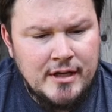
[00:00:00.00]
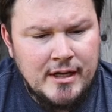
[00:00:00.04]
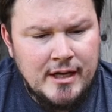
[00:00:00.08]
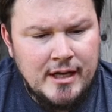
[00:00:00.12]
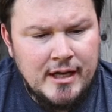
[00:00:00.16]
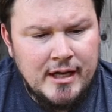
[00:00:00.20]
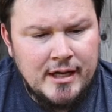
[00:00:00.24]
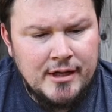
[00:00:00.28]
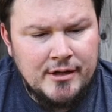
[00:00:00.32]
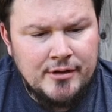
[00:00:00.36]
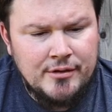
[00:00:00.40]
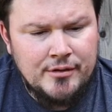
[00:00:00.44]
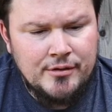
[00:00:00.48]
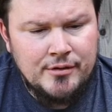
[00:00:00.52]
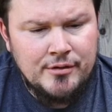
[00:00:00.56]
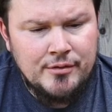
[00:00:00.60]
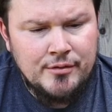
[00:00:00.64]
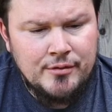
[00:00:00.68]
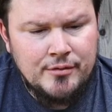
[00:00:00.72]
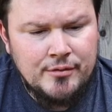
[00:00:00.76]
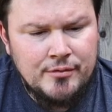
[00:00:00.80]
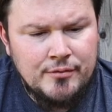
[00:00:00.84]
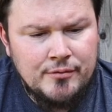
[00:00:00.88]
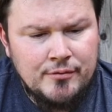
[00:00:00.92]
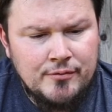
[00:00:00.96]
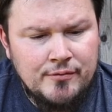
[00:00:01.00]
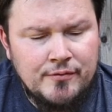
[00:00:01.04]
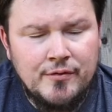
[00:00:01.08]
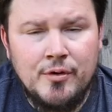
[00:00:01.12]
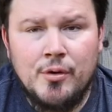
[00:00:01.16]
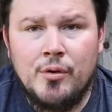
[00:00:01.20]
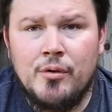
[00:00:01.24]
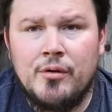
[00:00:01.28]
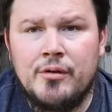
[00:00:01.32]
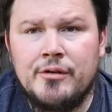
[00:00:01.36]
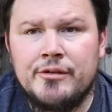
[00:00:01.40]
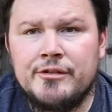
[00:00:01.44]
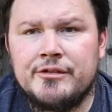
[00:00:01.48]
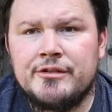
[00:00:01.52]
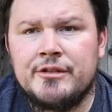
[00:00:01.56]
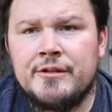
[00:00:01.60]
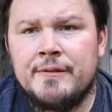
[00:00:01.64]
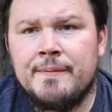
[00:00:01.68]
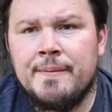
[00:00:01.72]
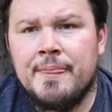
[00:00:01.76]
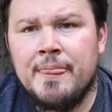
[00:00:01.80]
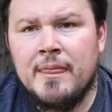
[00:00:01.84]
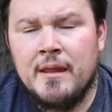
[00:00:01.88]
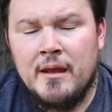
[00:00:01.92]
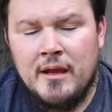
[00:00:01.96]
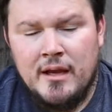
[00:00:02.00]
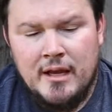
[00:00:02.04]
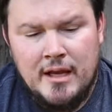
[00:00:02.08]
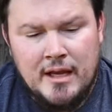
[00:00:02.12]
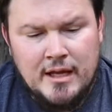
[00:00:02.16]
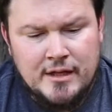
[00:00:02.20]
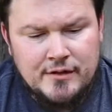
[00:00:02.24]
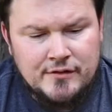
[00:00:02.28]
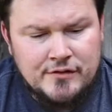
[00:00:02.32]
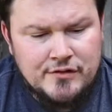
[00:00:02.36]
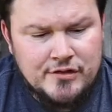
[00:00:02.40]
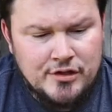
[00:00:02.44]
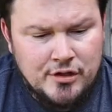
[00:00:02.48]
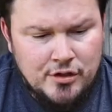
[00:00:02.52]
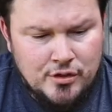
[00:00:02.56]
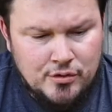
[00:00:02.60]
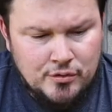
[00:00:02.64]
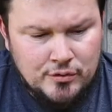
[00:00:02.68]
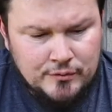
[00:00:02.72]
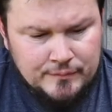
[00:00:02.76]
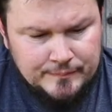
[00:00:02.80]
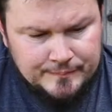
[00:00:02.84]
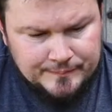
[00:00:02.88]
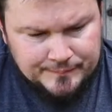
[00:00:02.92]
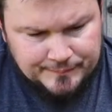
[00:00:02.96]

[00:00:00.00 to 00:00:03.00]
and voles. And so,